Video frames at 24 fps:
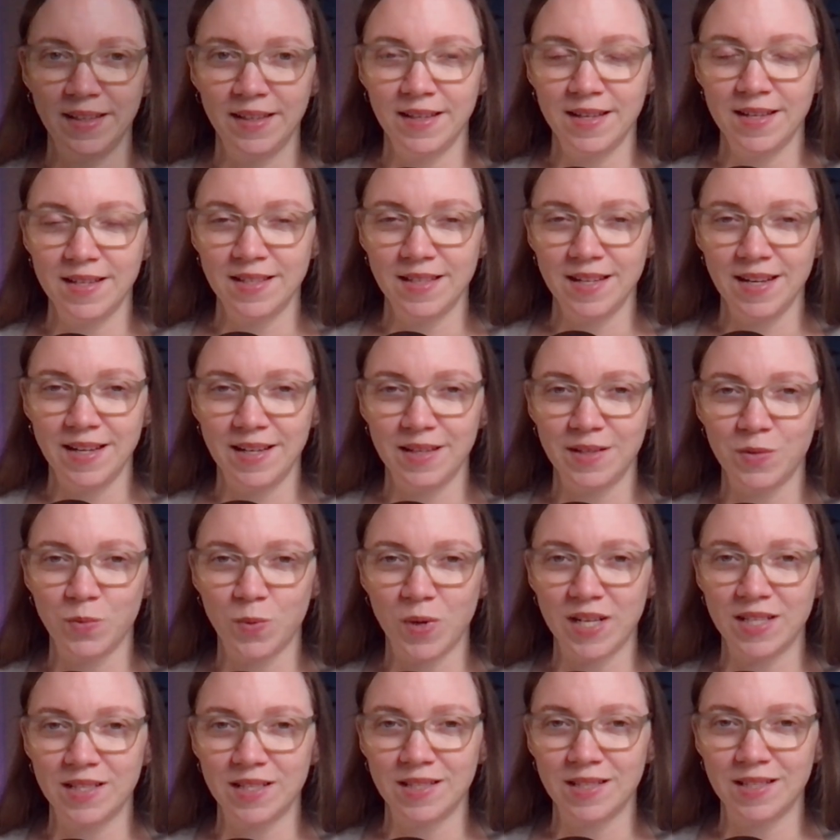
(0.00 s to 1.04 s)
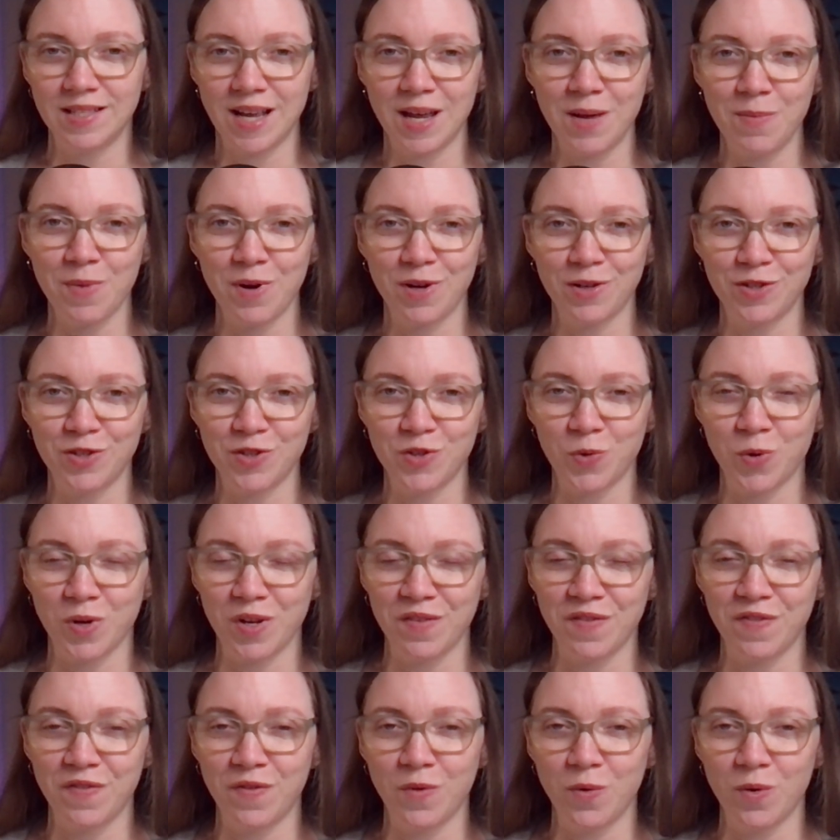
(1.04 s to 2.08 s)
Today is Wednesday, March
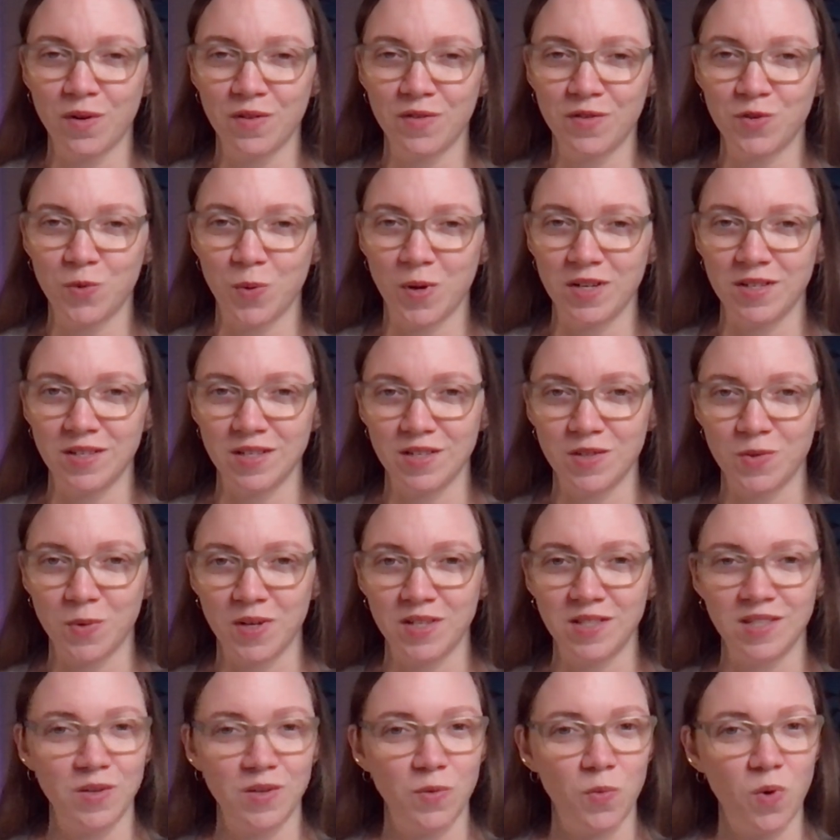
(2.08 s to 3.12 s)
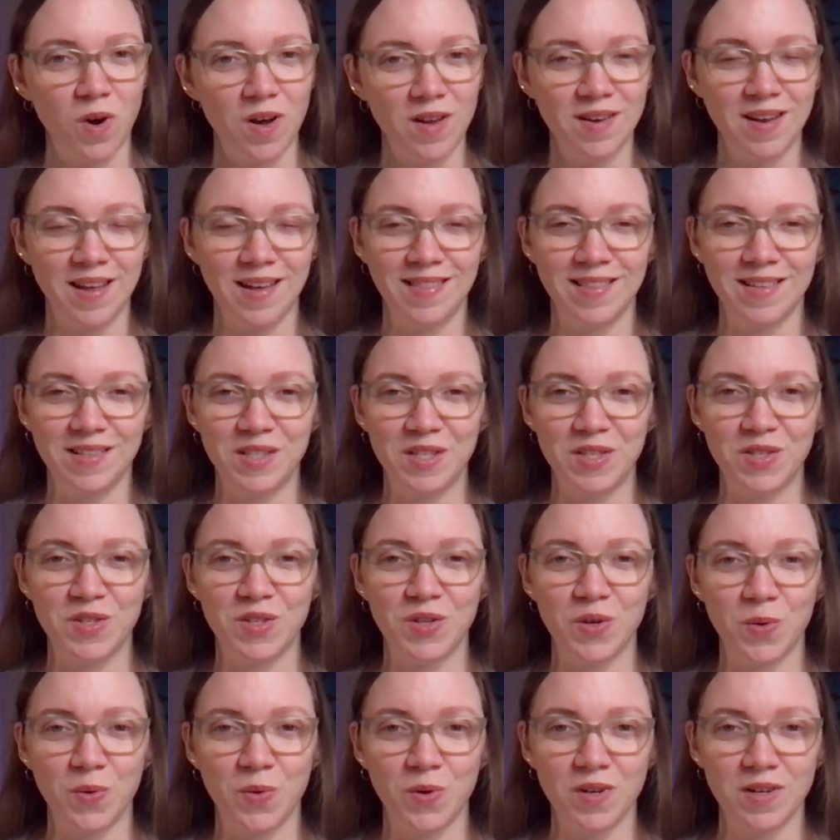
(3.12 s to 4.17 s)
24th, 2021, and this is
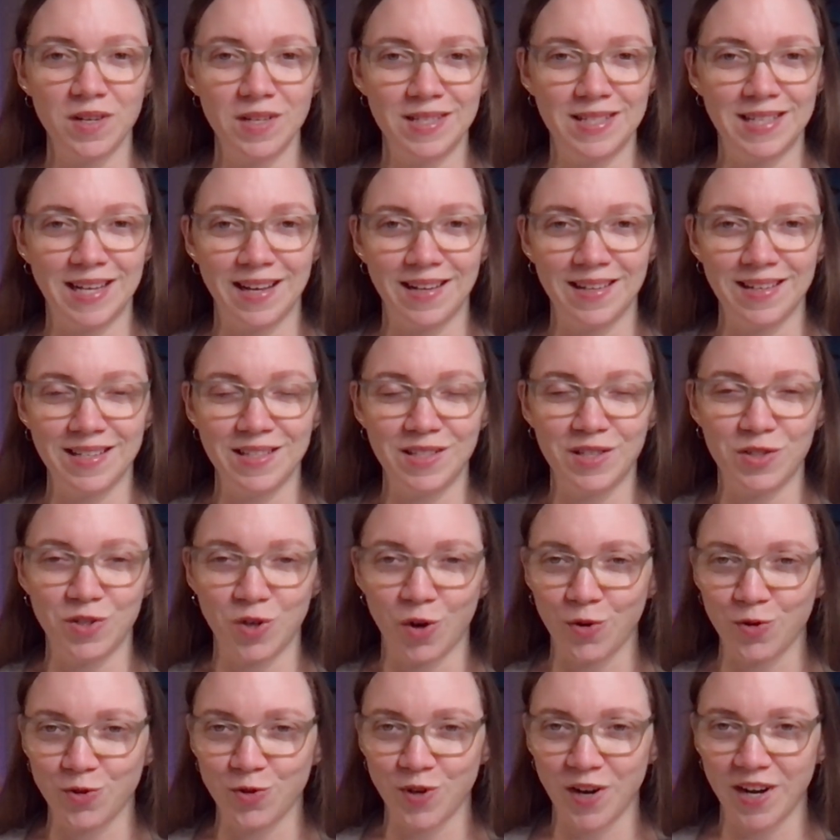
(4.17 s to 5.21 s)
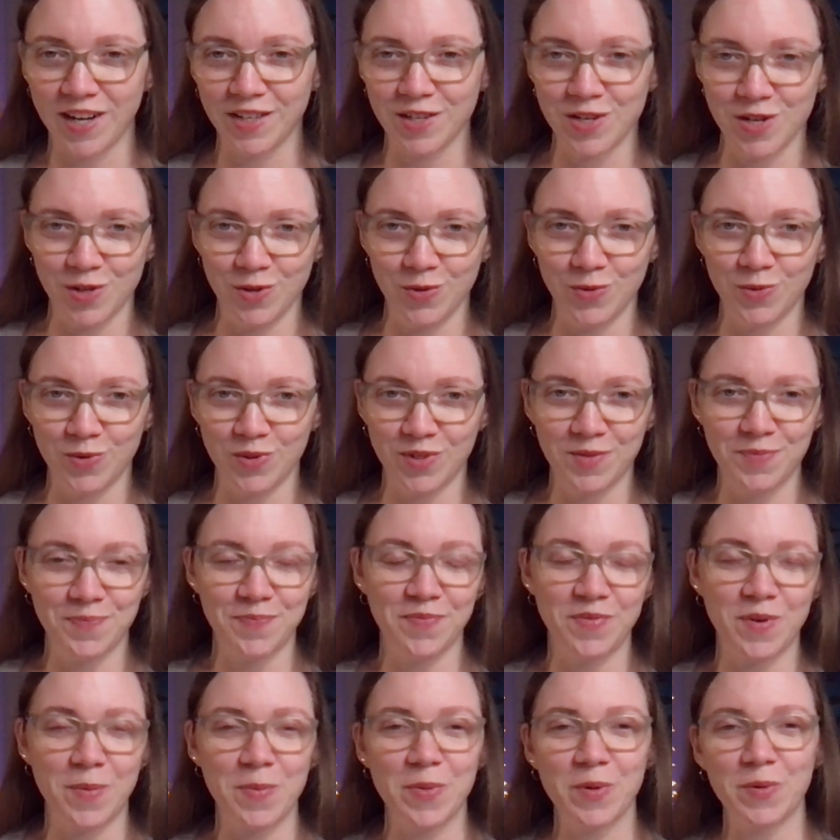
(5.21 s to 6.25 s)
your daily Star Trek news
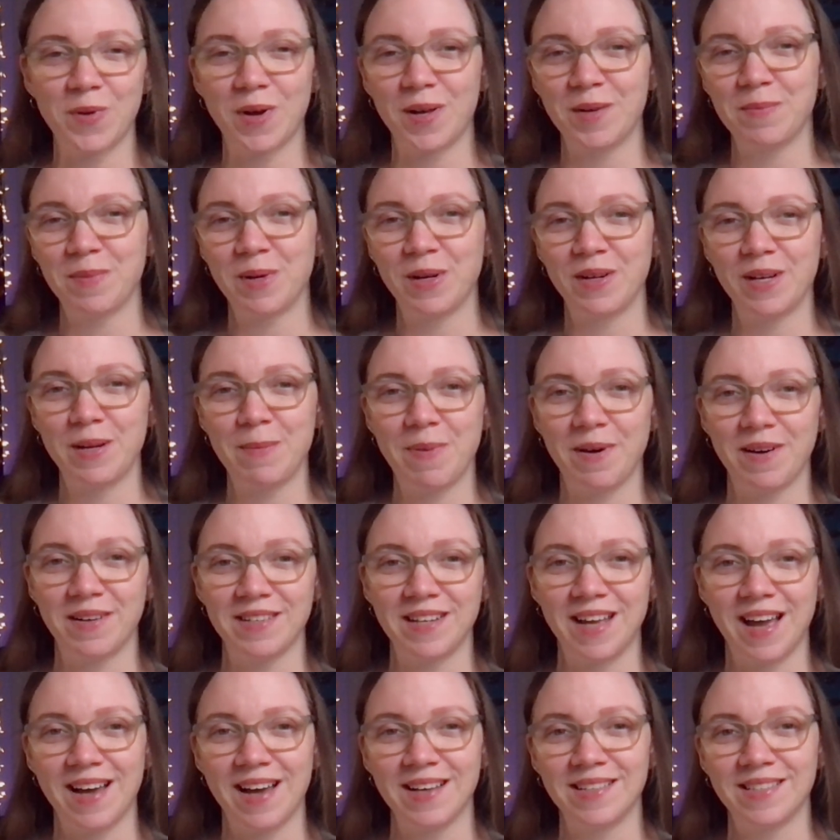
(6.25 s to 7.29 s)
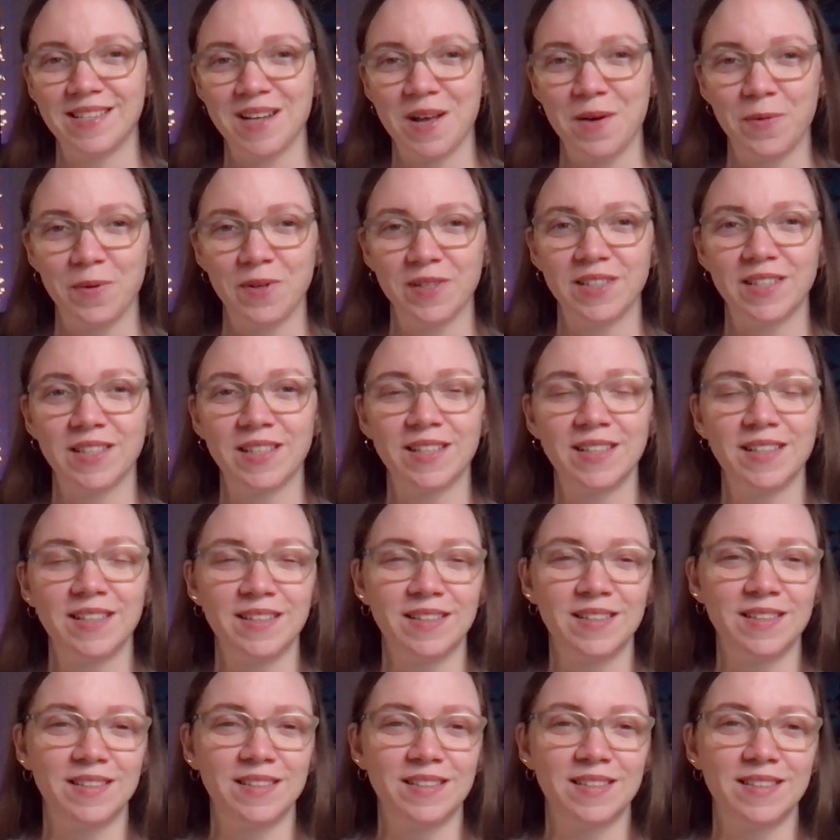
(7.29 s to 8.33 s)
from the Roddenberry Podcast Network.
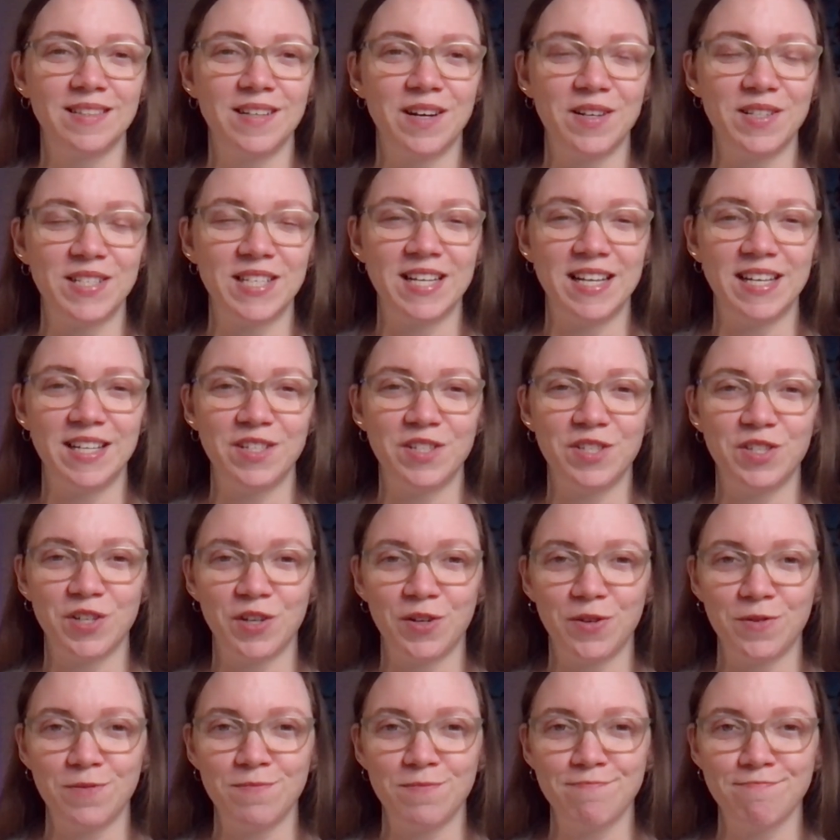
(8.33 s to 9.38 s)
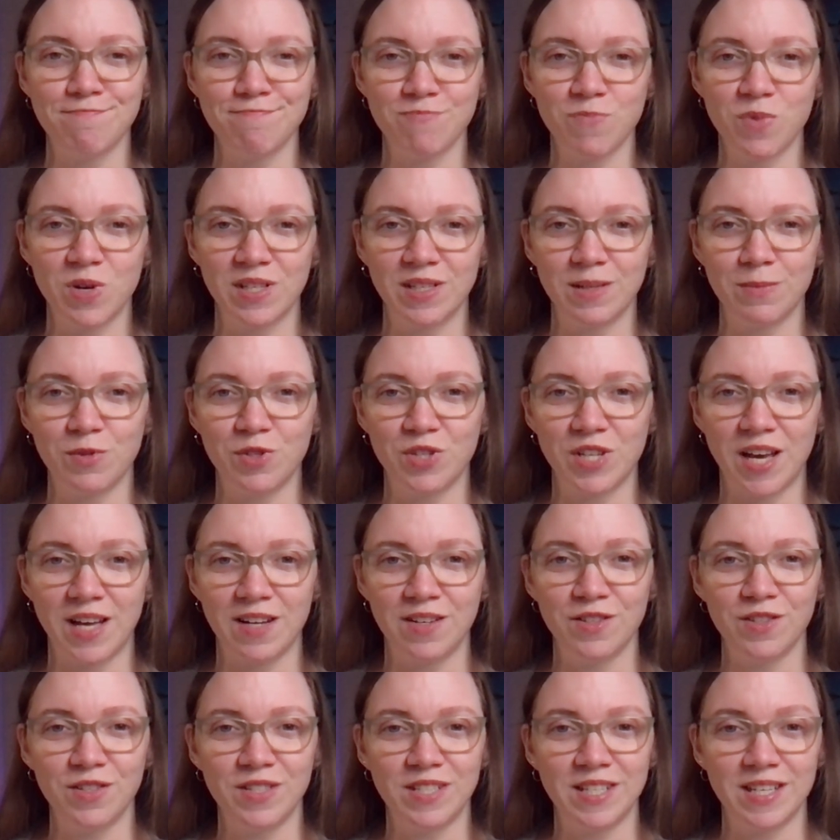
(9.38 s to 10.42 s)
On today's show, William
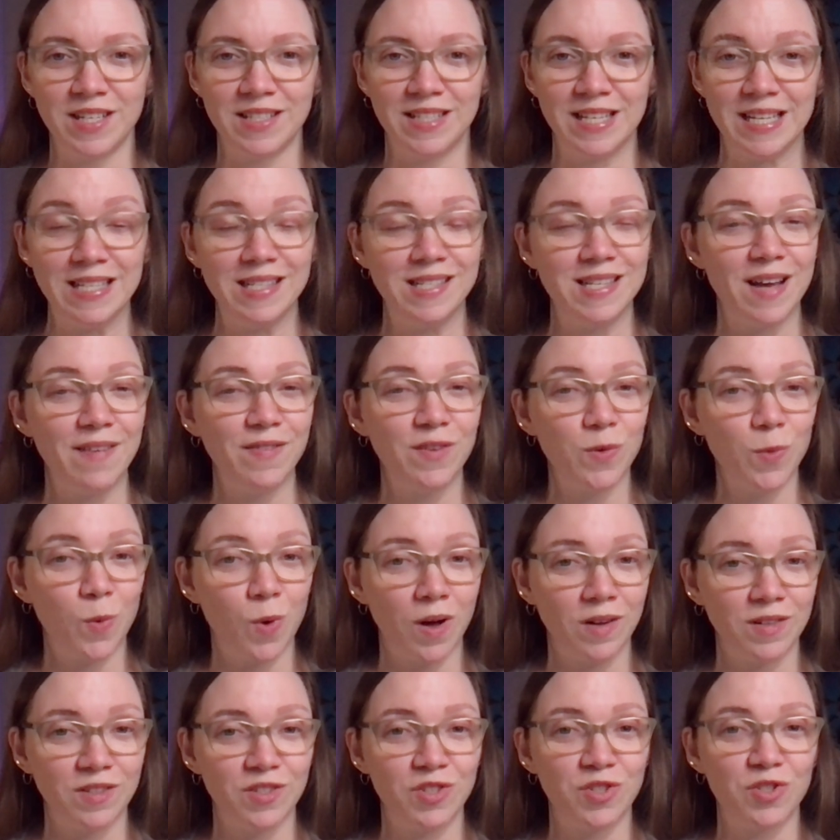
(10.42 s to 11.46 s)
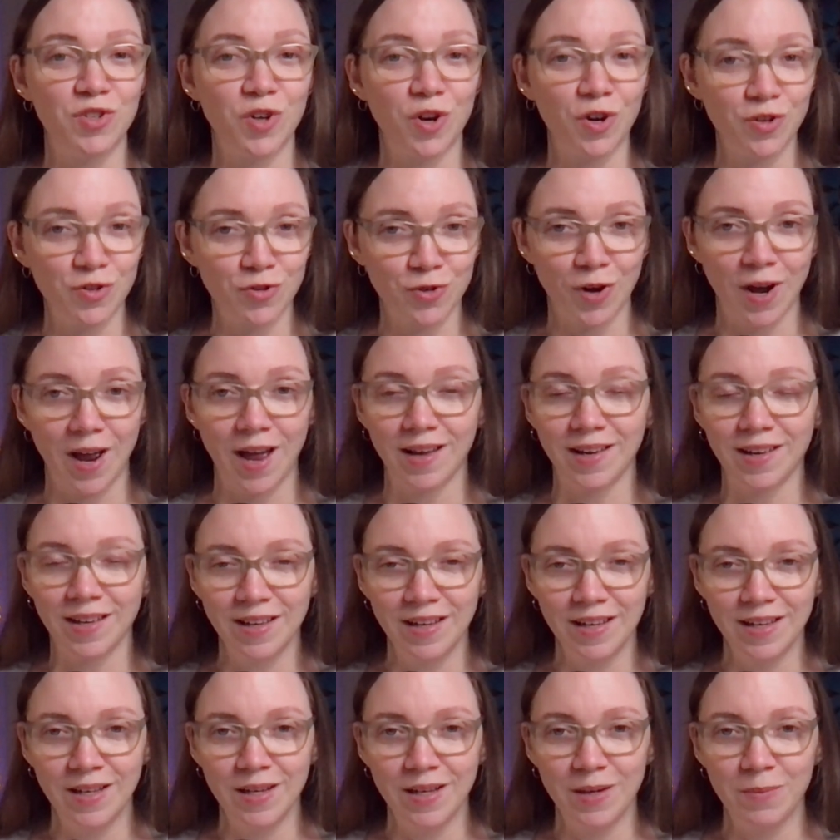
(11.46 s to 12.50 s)
Shatner says he's never watched Star Trek
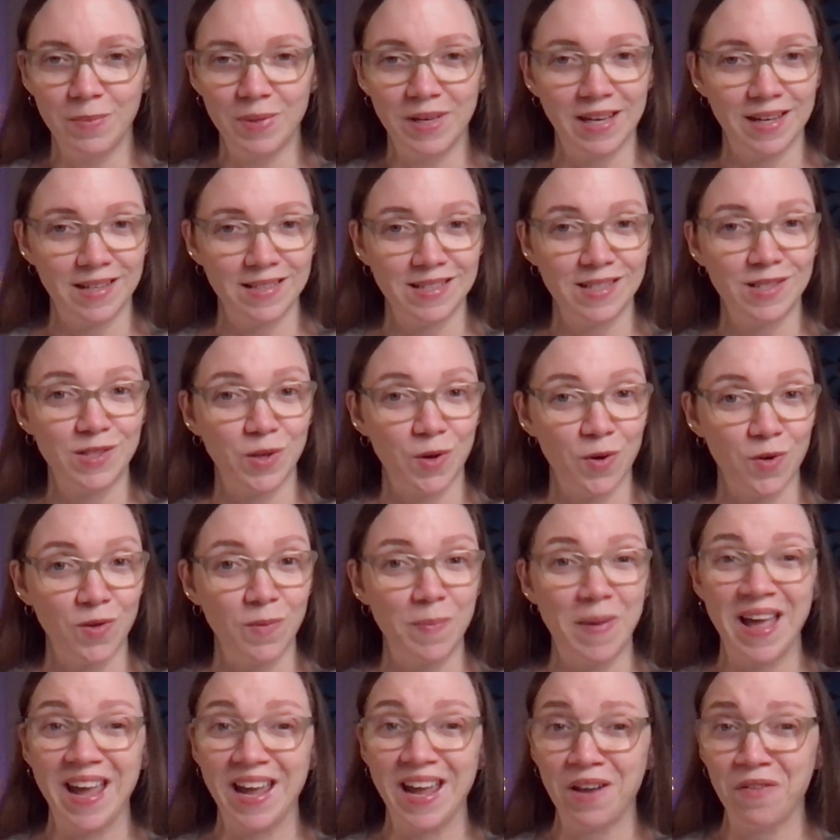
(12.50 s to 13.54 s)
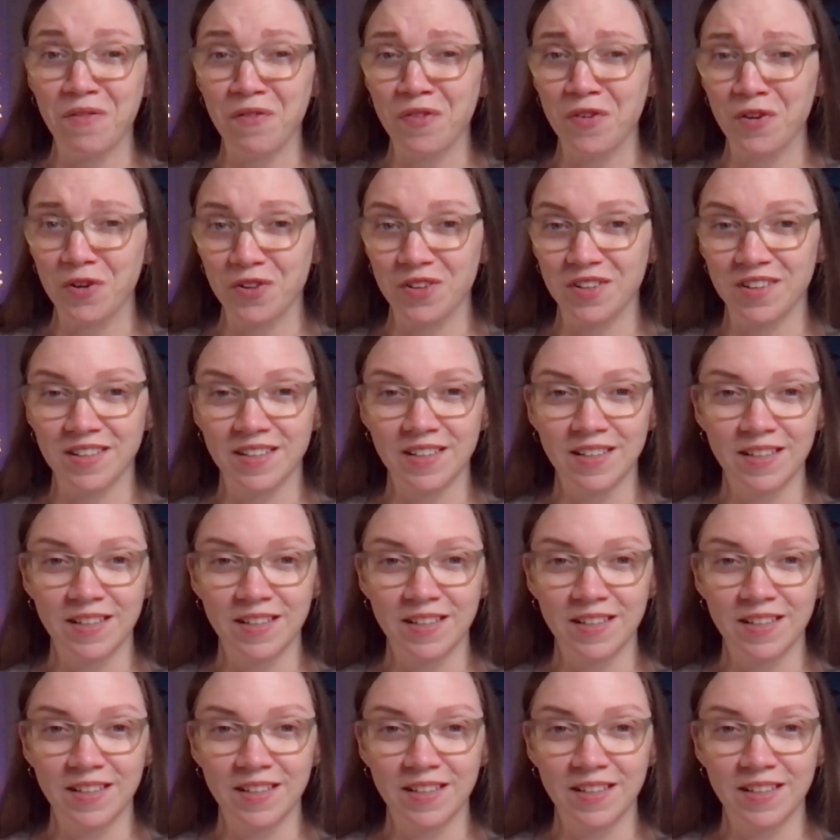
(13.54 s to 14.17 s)
because it's all painful.